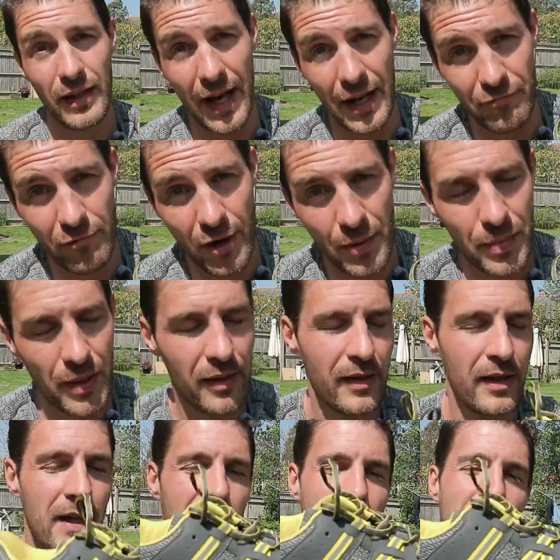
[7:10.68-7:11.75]
and rub,
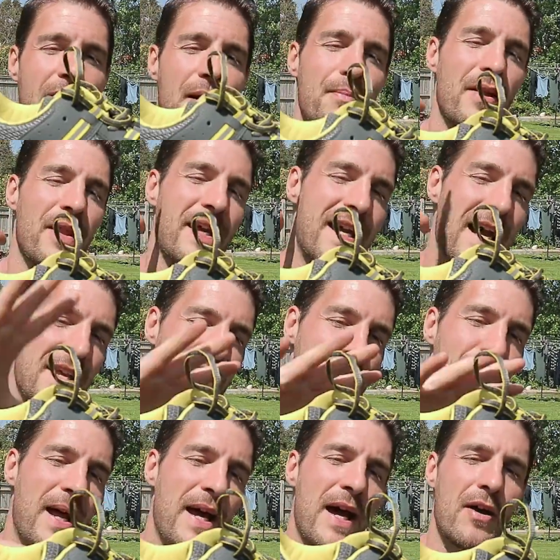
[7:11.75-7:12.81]
but they can
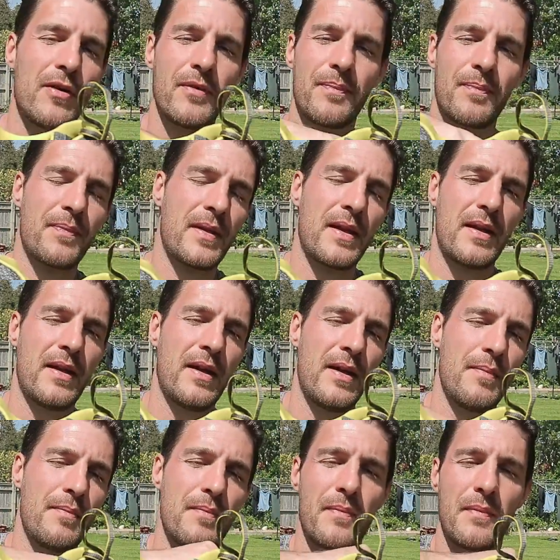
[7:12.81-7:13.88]
splay out
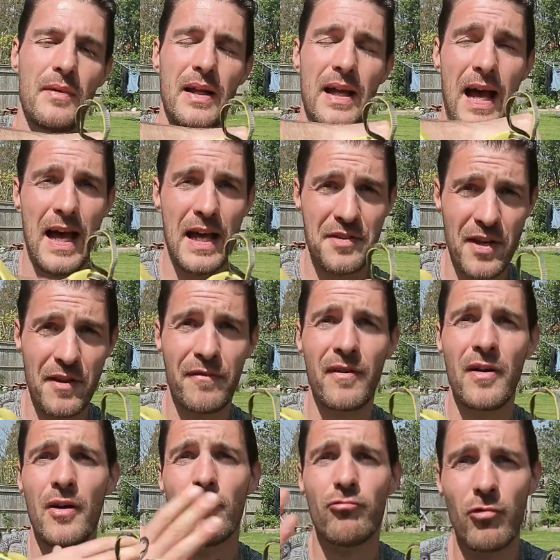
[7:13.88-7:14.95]
as if
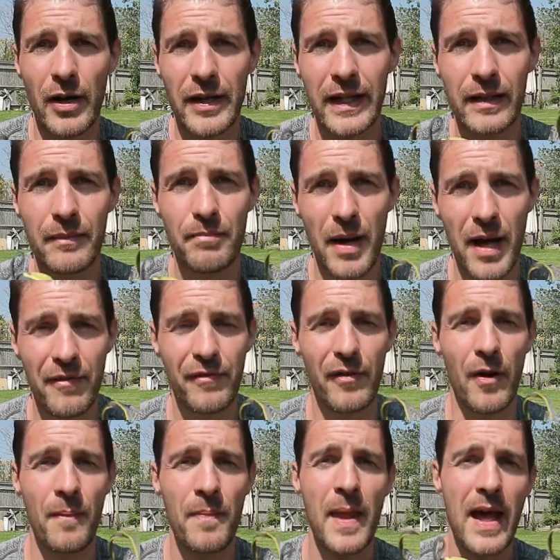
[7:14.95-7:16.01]
running
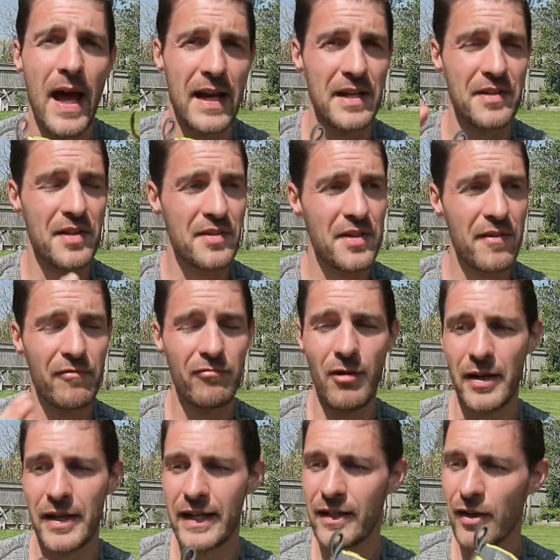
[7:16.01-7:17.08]
barefoot, and it's as if
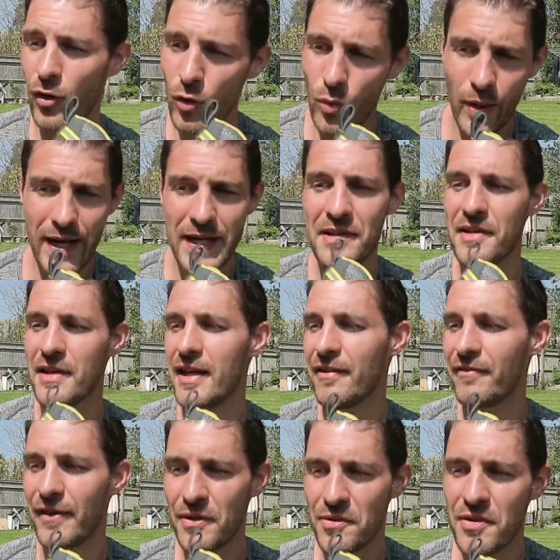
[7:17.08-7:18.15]
running, always
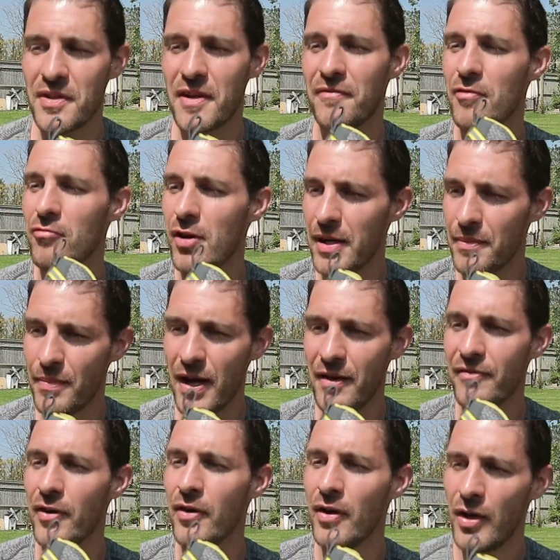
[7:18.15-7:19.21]
it feels as if you're running
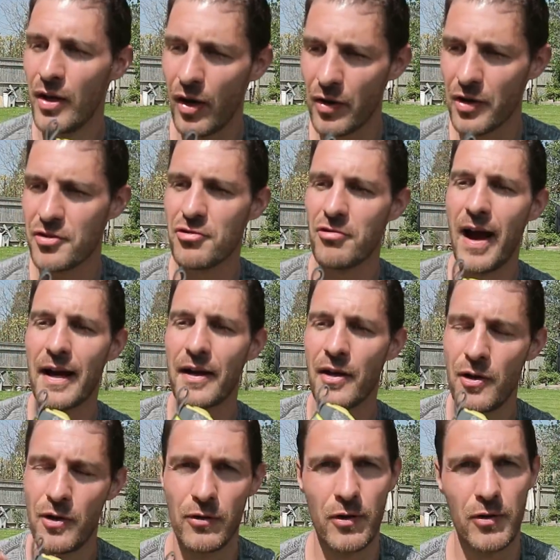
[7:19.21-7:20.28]
barefoot on a track
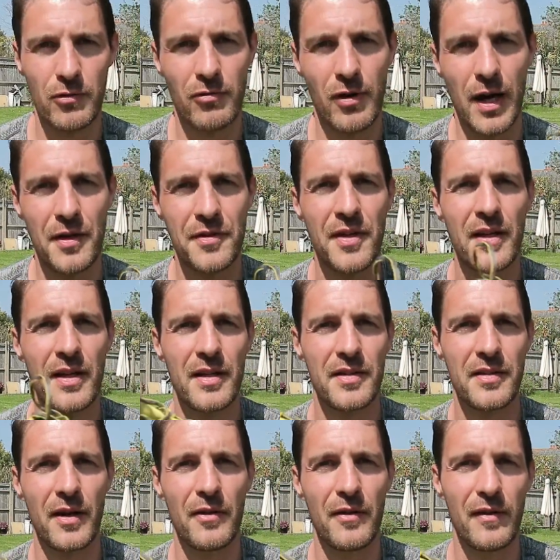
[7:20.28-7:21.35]
or on grass.
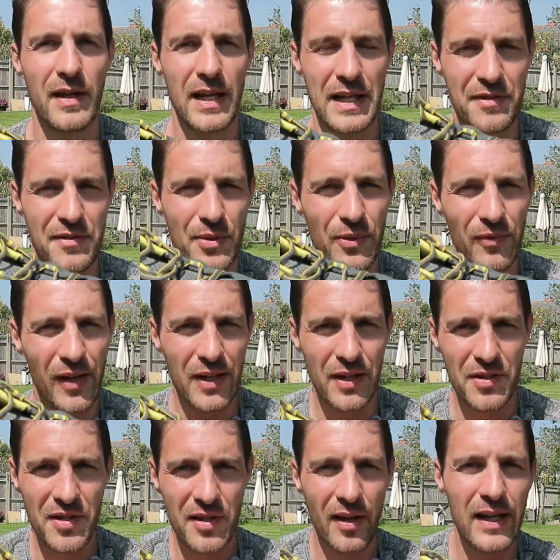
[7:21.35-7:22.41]
So it's sort of like
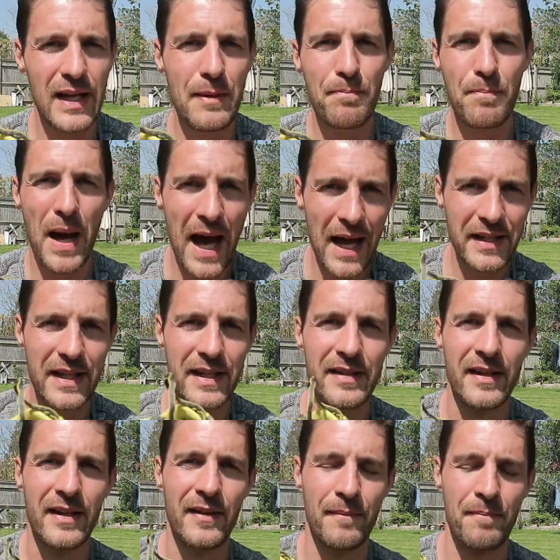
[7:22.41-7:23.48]
a slightly padded,
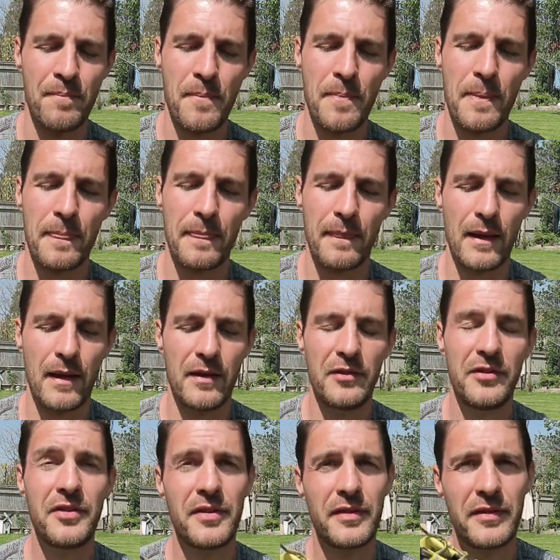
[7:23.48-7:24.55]

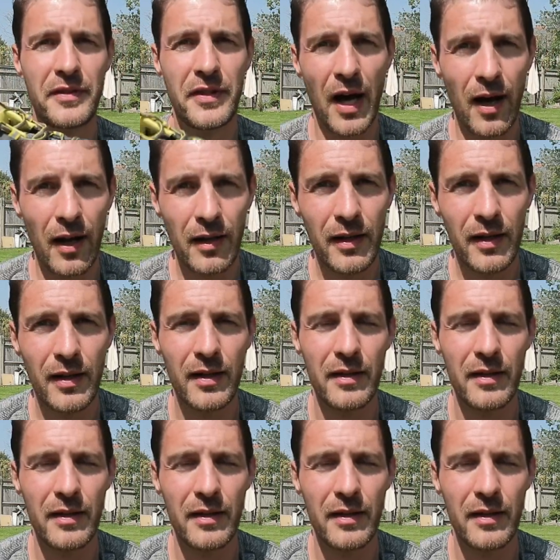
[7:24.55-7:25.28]
dulled